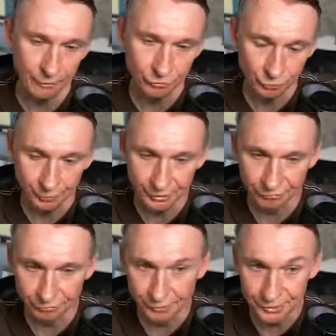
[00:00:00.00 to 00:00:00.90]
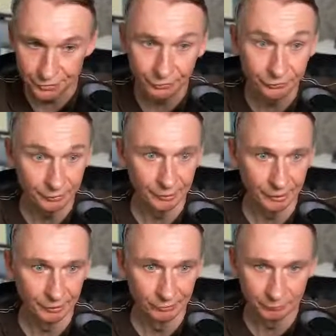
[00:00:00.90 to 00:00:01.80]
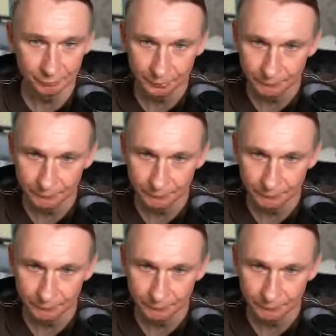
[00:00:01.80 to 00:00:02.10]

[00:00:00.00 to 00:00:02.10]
will give a result, I hope.